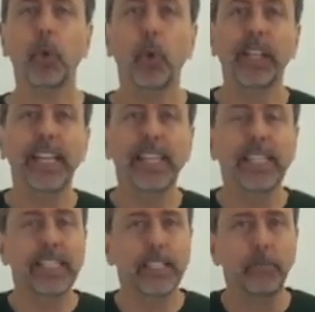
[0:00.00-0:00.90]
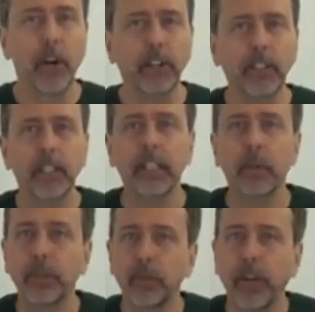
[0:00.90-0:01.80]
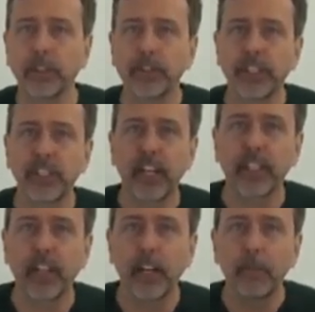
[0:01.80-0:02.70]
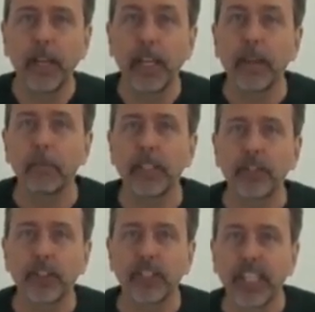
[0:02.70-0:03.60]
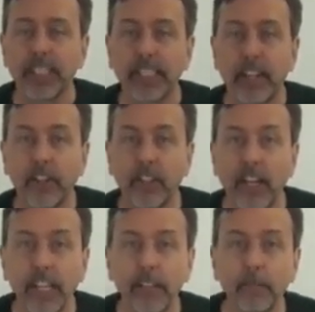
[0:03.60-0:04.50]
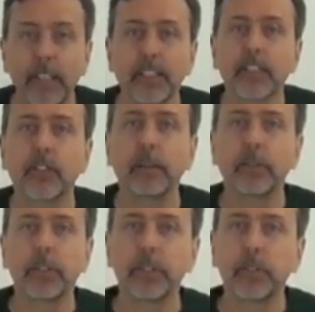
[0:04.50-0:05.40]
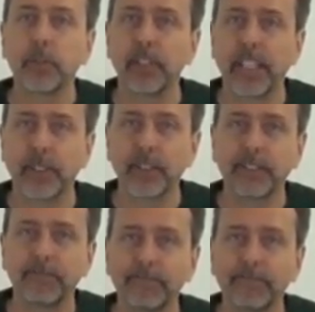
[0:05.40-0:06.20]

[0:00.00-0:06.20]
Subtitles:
Well, again, this is Mark with rawnutrition.com. Be sure to check us out online and subscribe to our YouTube videos.